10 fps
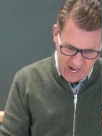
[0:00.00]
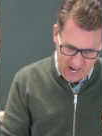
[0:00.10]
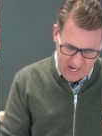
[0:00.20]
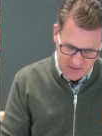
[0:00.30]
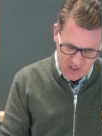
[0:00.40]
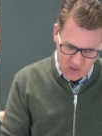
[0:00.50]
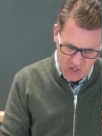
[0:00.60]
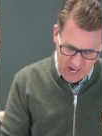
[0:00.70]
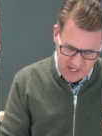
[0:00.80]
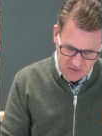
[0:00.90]
I
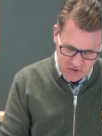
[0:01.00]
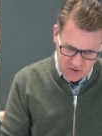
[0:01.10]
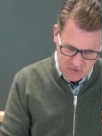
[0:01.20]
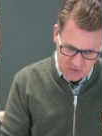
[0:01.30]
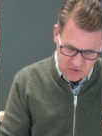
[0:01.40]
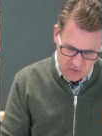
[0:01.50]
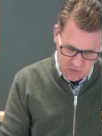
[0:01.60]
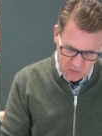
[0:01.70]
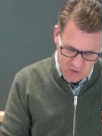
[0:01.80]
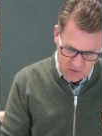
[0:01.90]
delight to do your
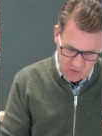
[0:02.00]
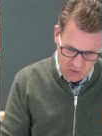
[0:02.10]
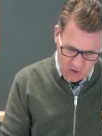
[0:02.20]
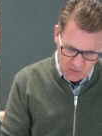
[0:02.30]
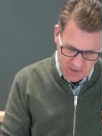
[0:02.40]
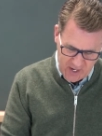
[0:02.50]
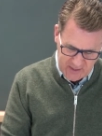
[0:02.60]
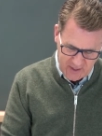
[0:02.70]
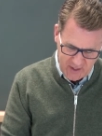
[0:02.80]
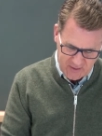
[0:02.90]
will, O my
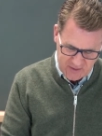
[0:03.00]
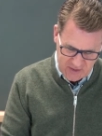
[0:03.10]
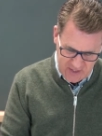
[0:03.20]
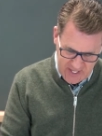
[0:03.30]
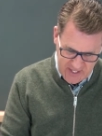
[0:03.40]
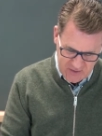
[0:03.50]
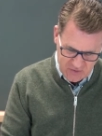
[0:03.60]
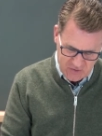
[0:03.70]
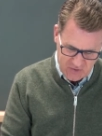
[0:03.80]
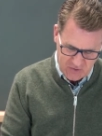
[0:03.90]
God.
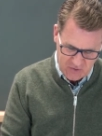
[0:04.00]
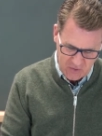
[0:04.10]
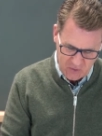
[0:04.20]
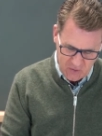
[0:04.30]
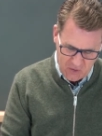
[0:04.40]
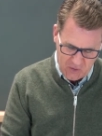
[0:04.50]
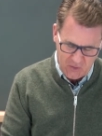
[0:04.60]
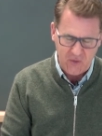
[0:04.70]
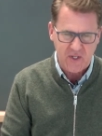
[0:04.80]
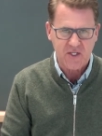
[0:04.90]
Yes, your
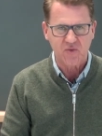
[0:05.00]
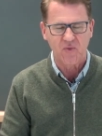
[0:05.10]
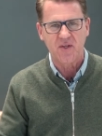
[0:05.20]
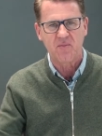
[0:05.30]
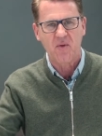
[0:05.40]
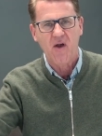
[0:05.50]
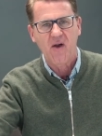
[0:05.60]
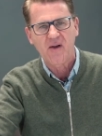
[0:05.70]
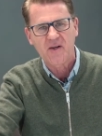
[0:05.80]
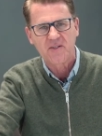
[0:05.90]
law is within my
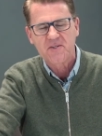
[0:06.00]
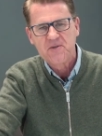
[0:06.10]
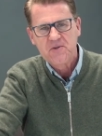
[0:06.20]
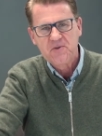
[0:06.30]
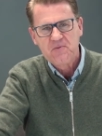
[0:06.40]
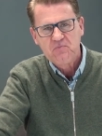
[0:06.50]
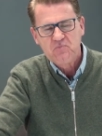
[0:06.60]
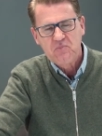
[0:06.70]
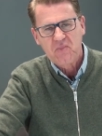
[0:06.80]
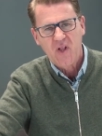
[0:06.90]
heart.
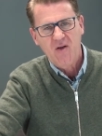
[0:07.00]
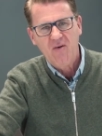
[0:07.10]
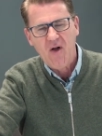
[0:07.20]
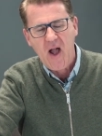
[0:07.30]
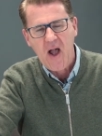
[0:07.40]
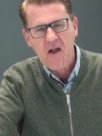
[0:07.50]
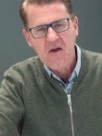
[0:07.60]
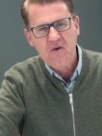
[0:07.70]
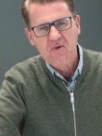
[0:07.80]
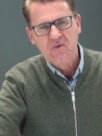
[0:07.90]
Oh,
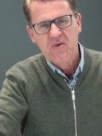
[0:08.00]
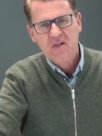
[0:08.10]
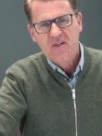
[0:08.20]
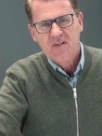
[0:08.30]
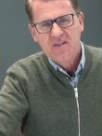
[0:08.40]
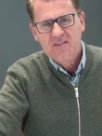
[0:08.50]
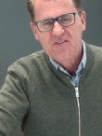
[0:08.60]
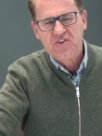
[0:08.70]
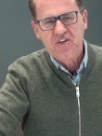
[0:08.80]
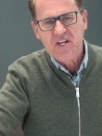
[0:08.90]
how
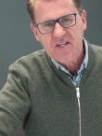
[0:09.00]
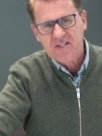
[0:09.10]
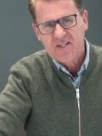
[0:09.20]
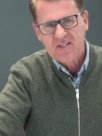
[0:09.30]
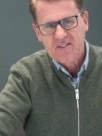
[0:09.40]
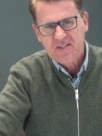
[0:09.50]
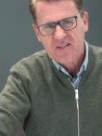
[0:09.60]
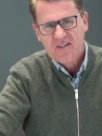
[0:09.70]
Jesus